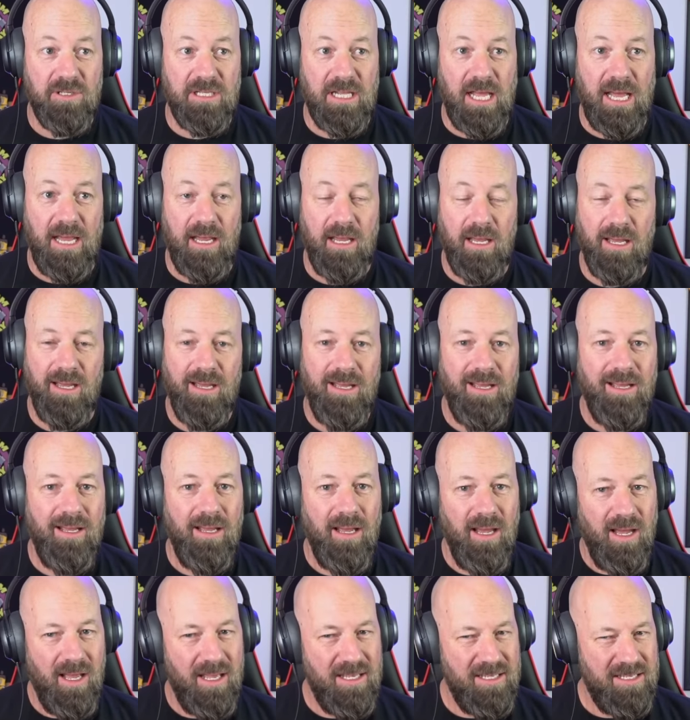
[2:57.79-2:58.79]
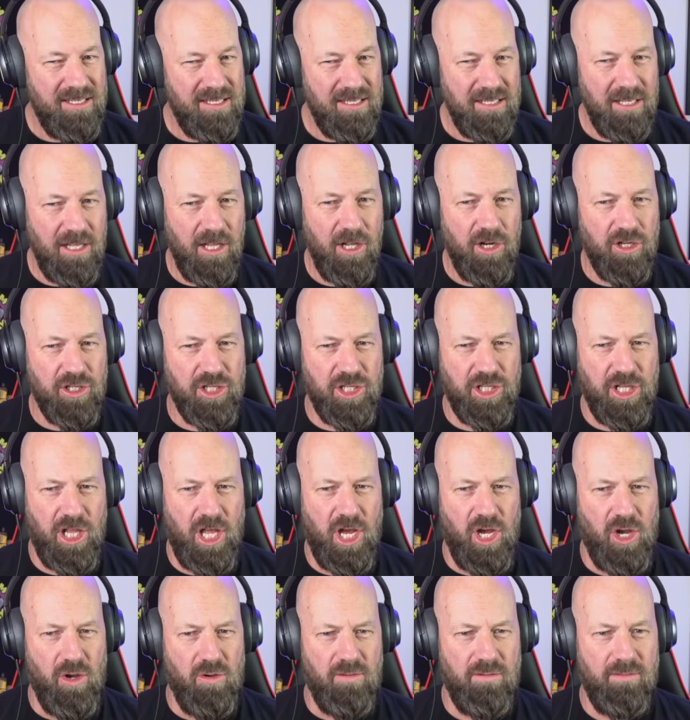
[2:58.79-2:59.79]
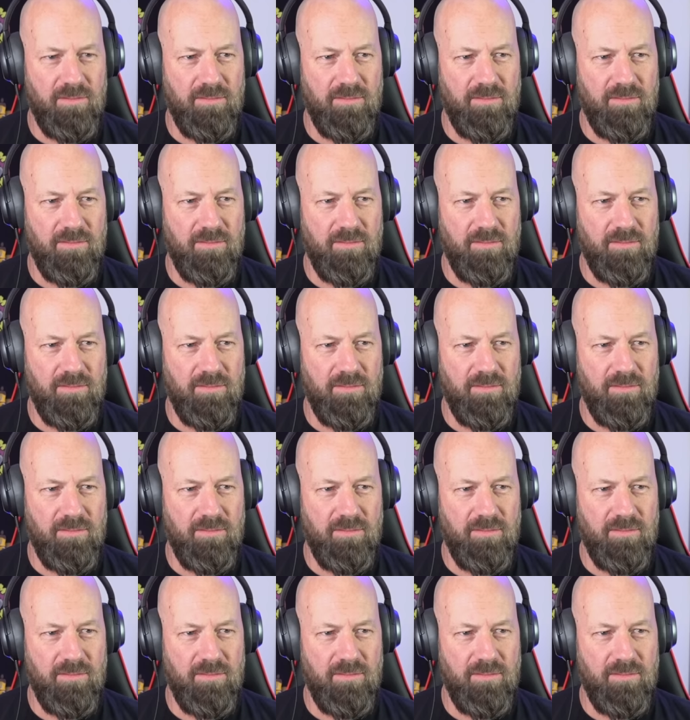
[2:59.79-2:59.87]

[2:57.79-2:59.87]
was like, this is a little slow.